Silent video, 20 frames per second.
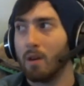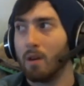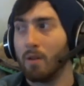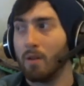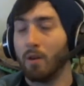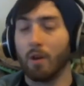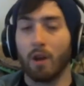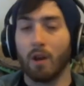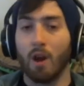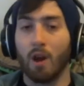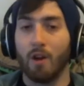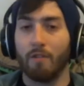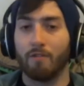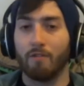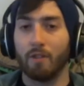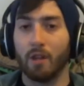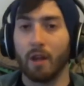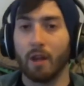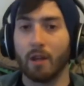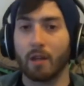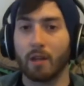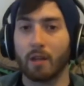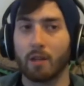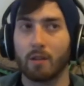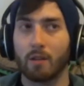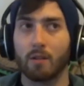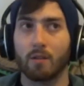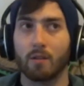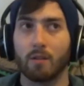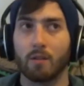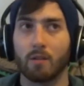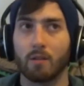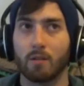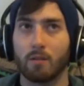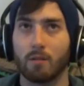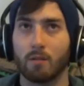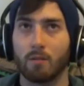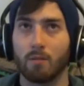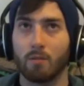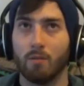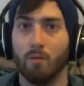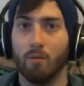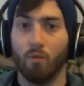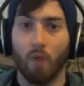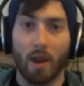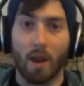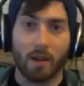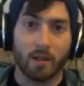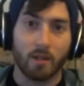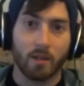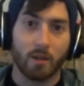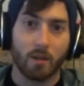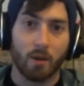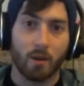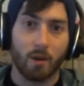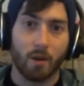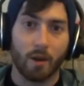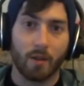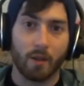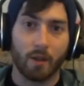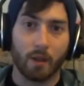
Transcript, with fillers: Not enough for like rent or anything